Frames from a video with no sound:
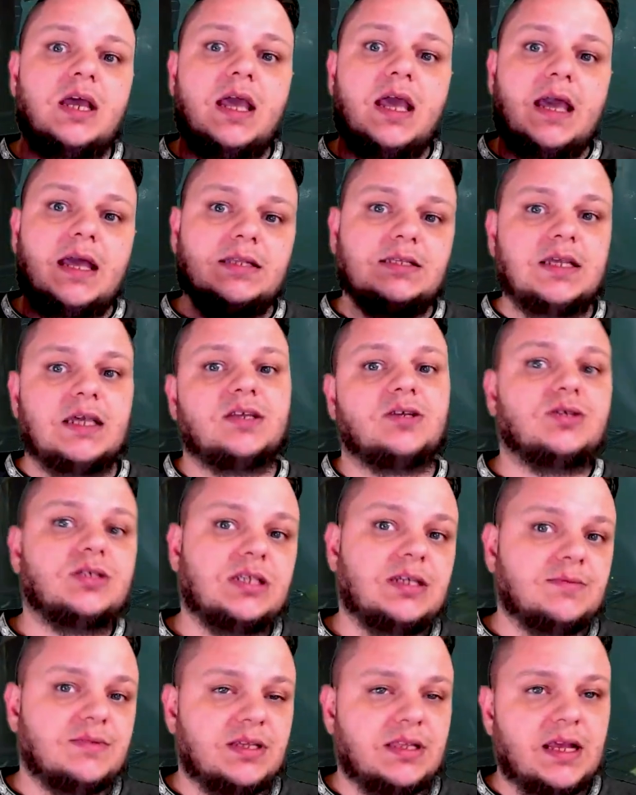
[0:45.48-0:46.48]
and take your
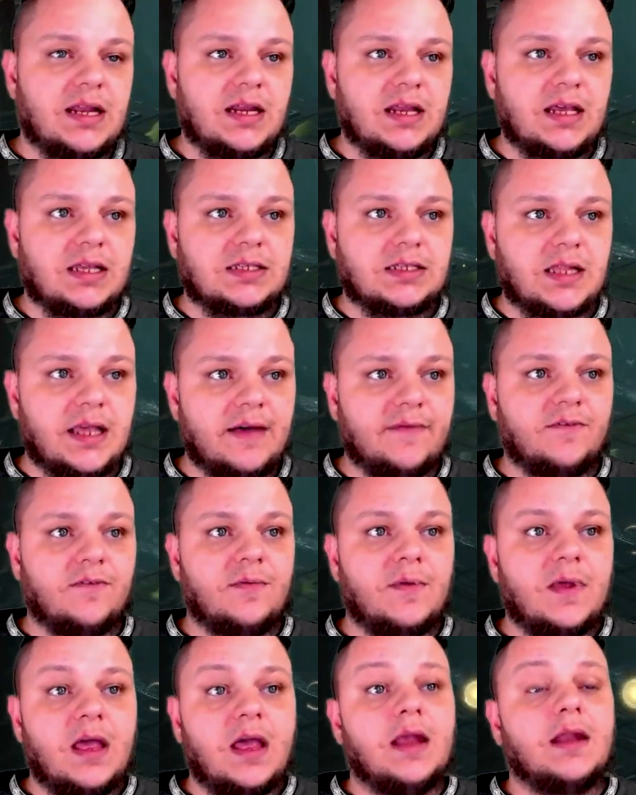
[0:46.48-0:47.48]
team to that next level.
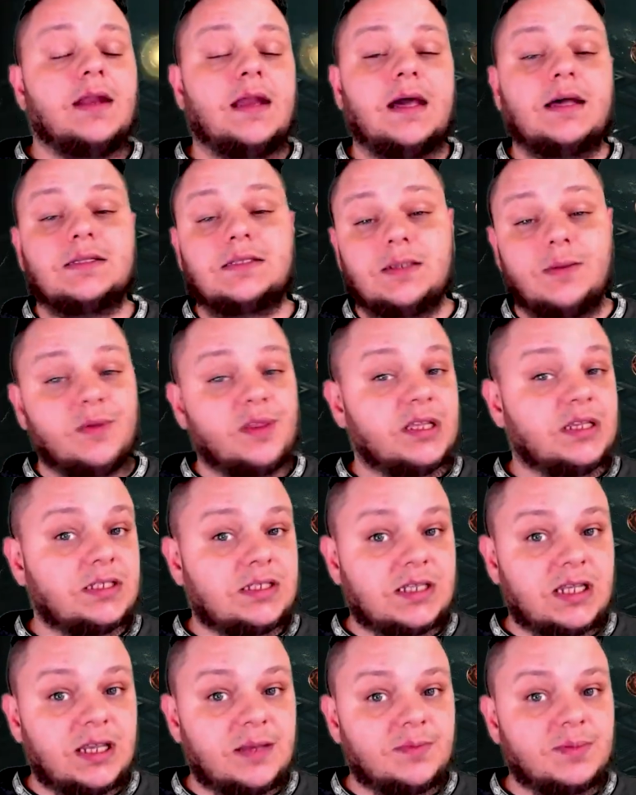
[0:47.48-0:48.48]
Now, some of these
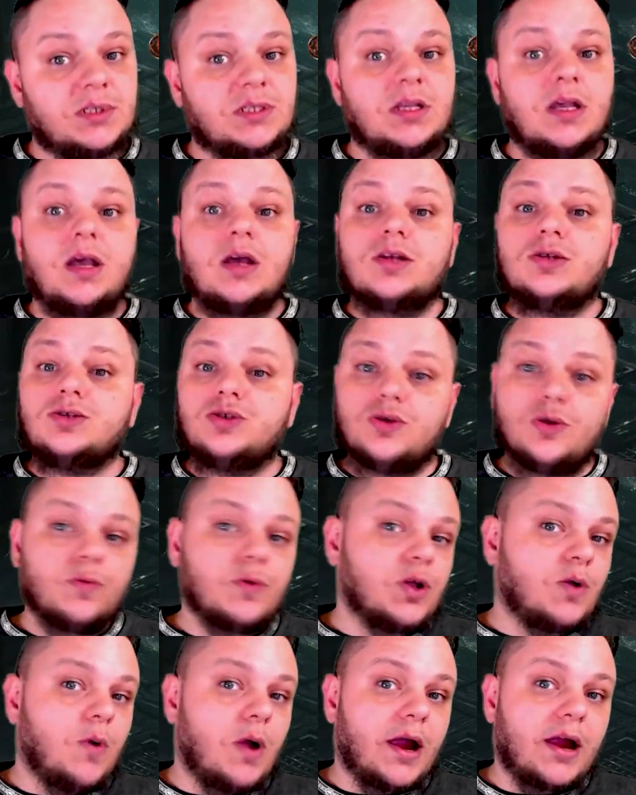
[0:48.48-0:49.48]
tips do
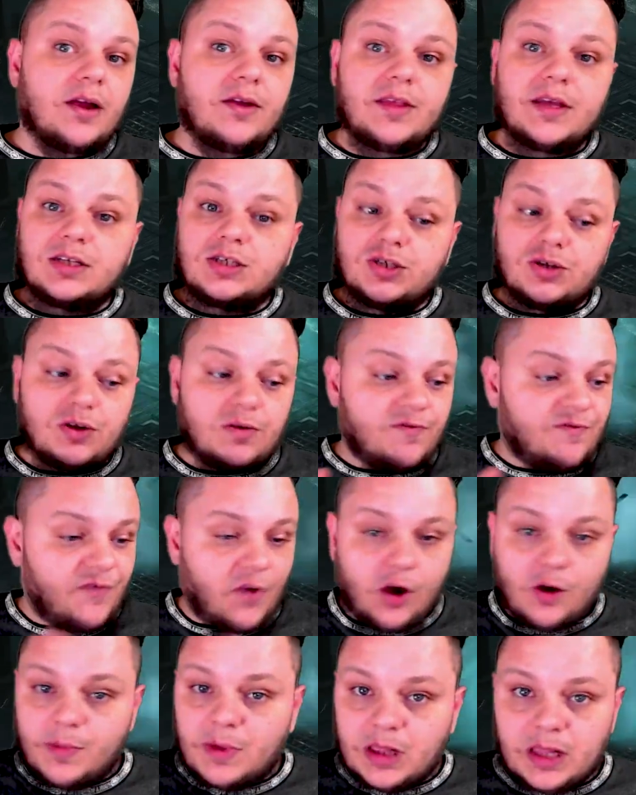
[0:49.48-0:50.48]
require that you're
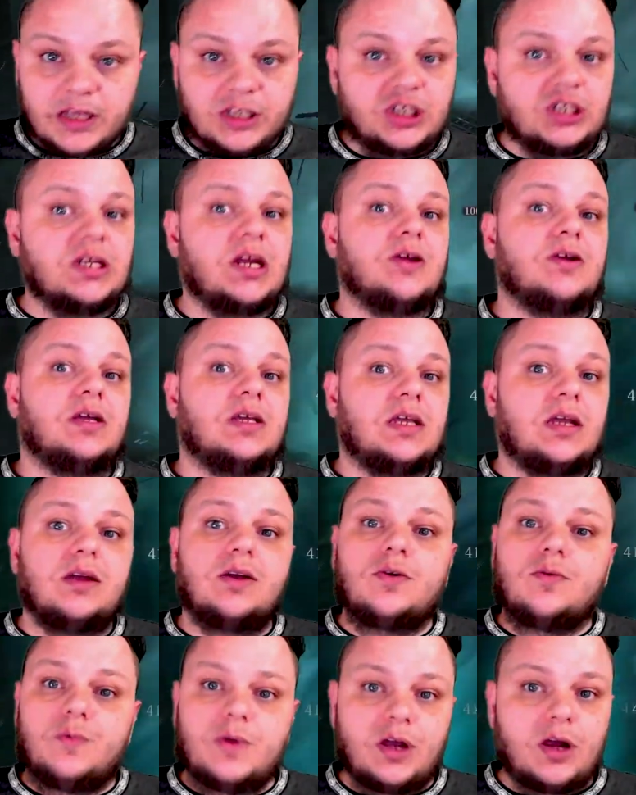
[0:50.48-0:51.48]
farming legendary
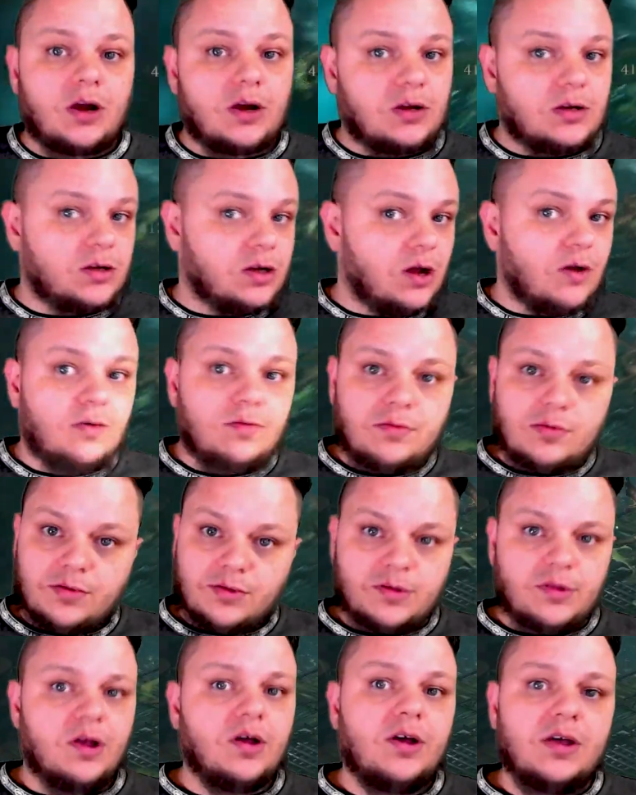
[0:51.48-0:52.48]
gear. We are,
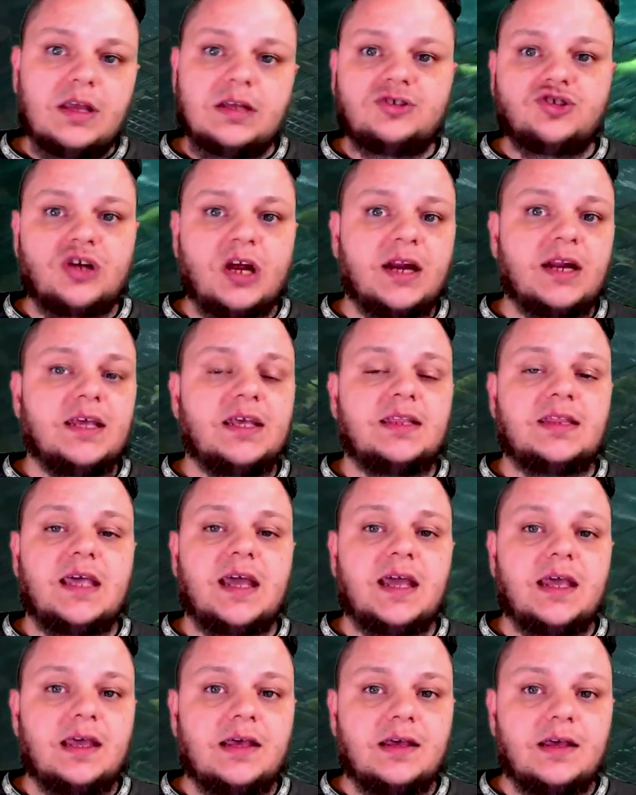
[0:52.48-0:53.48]
trying to hit
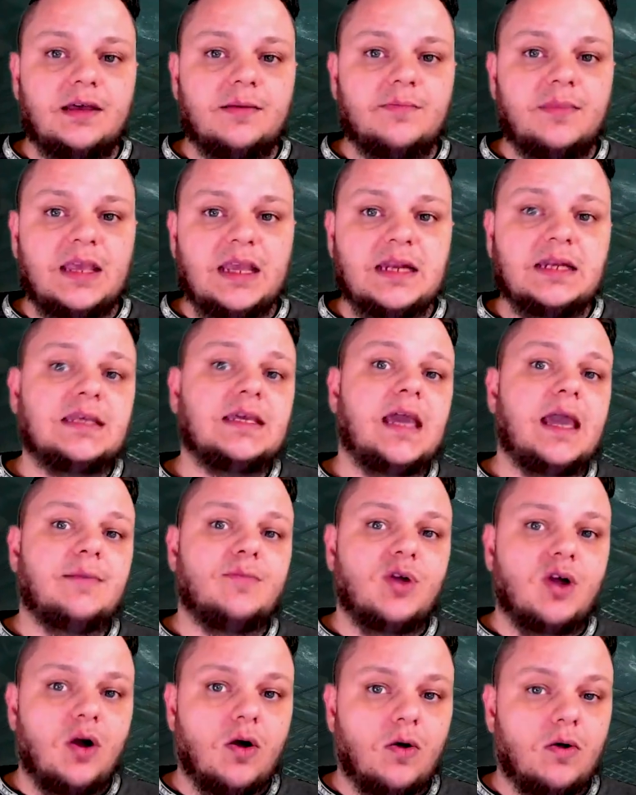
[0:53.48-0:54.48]
that in-game
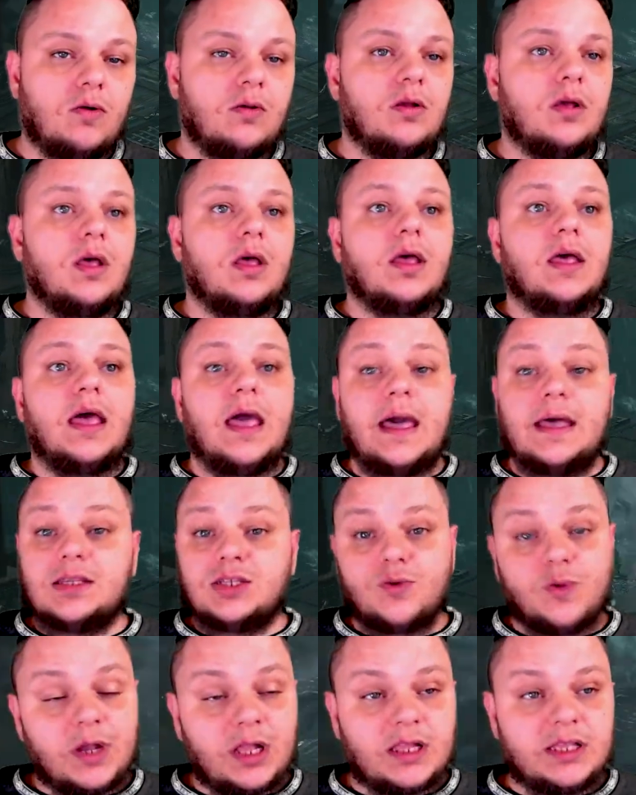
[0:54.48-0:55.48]
goal as
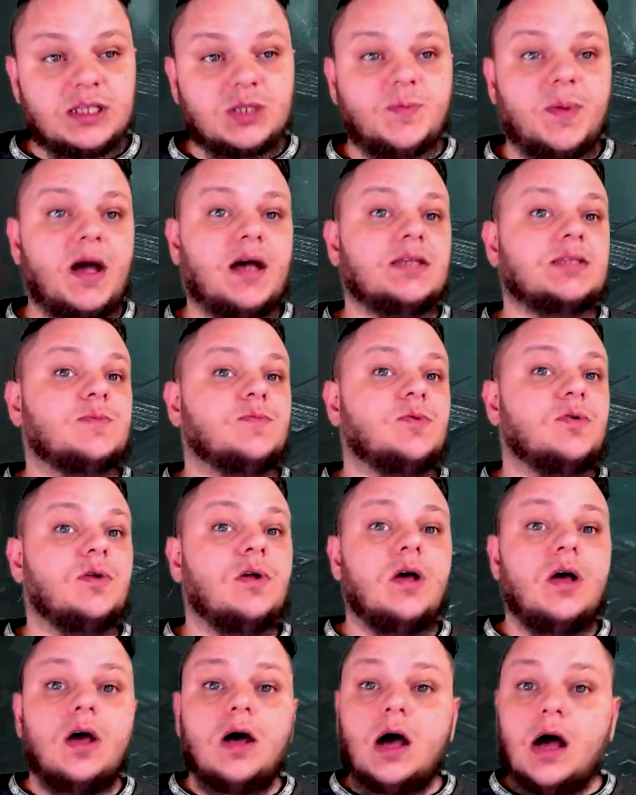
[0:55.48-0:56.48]
quickly as possible.
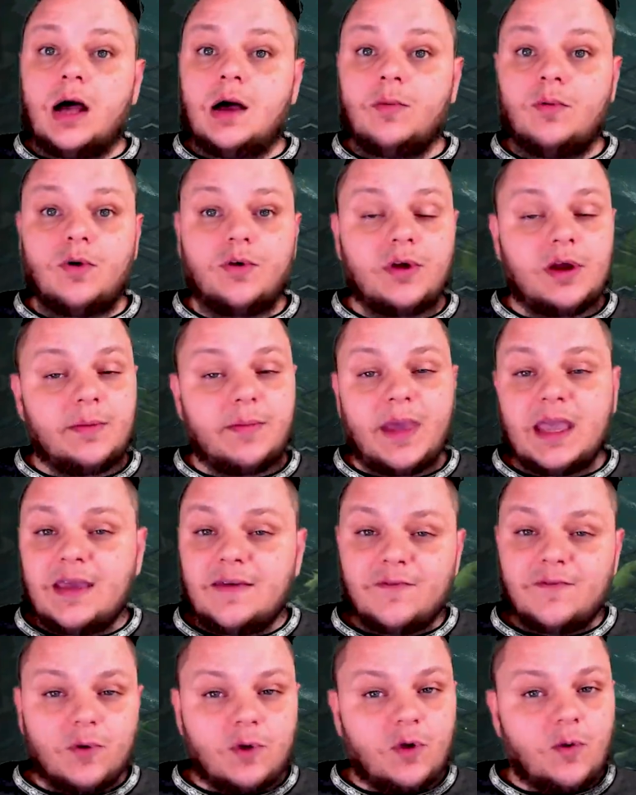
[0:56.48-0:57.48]
Or it may
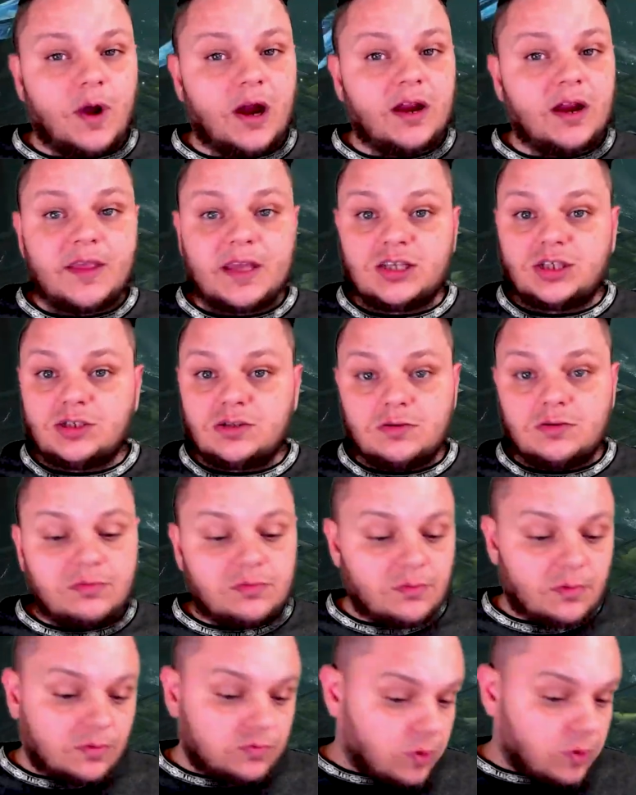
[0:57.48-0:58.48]
even require that you
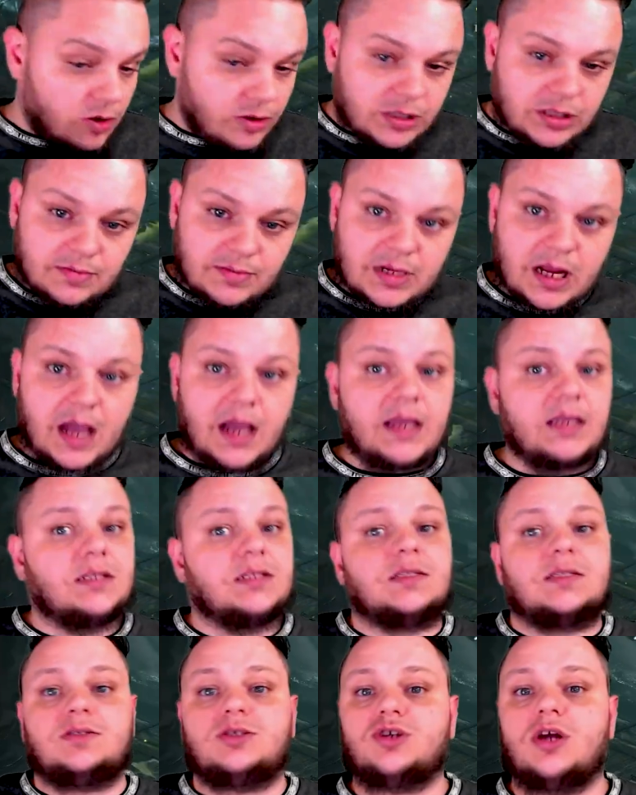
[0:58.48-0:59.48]
roll some
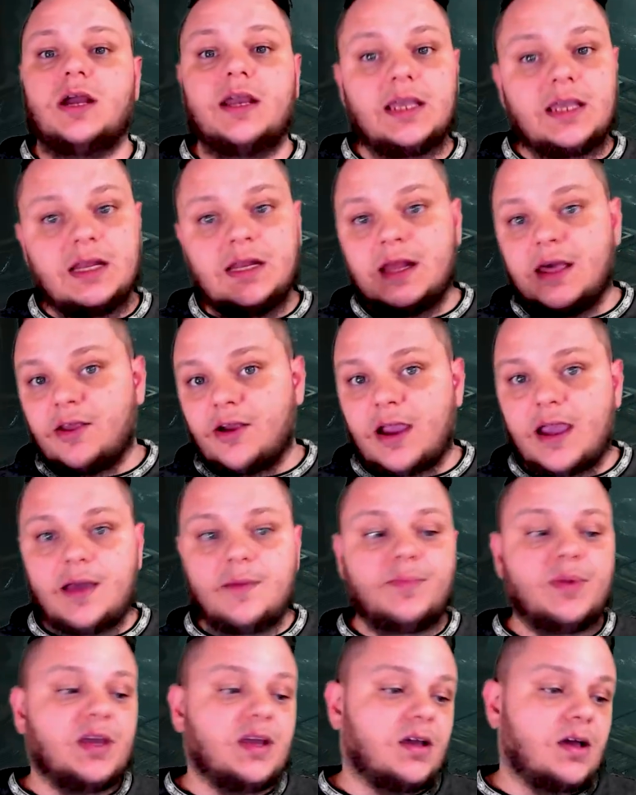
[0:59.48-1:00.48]
dice. Try and get another
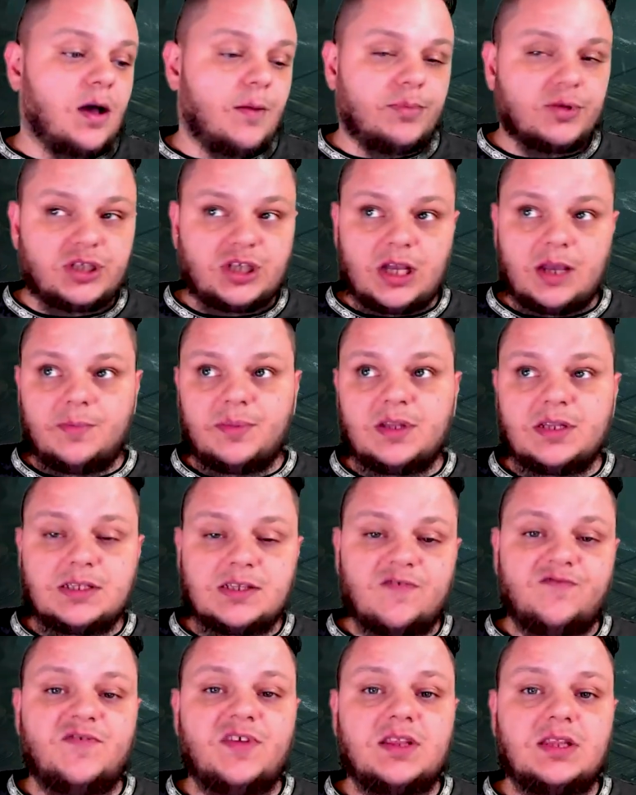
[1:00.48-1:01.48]
epic, couple champions
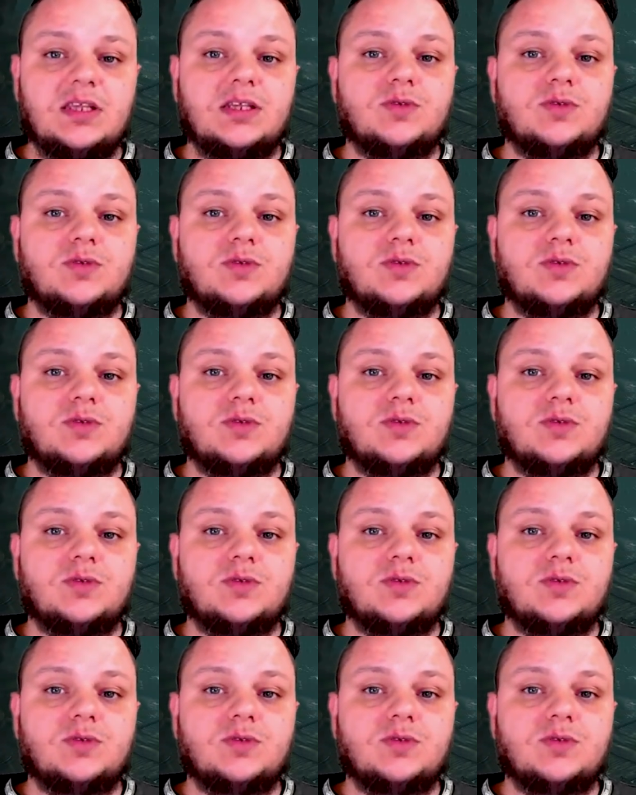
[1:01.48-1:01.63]
to fit these